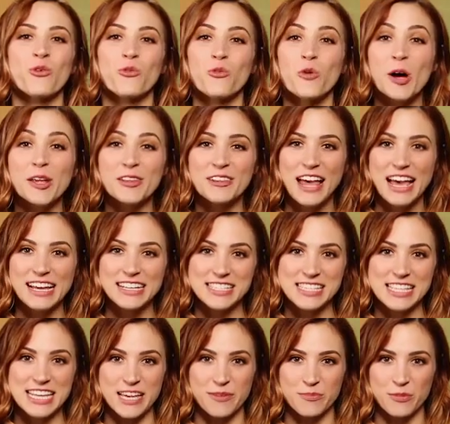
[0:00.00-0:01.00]
One
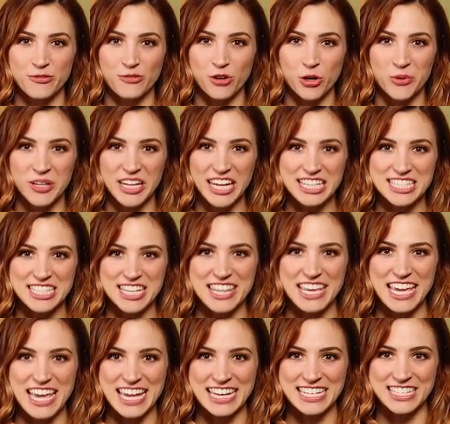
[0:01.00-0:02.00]
last thing before we get to
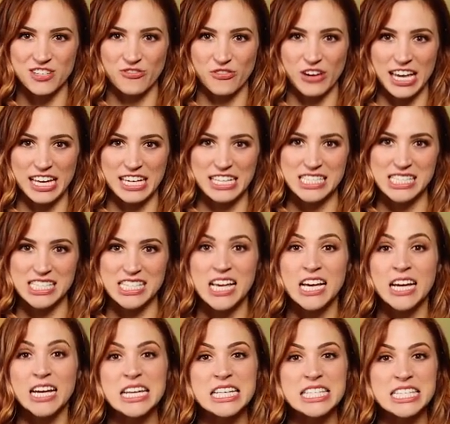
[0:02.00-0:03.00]
the end phase.
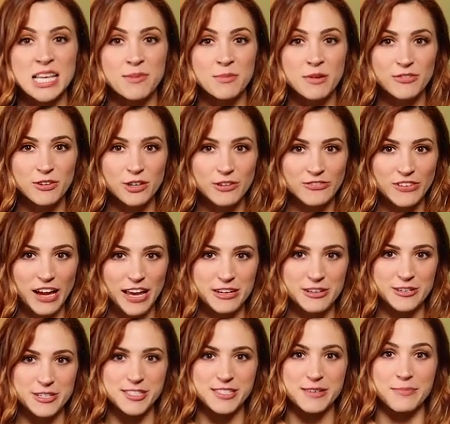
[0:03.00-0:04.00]
Some of your
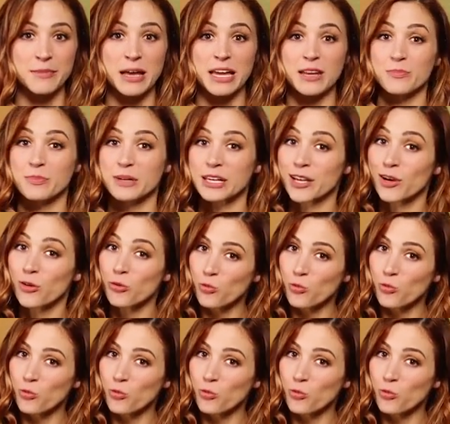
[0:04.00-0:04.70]
fighters might be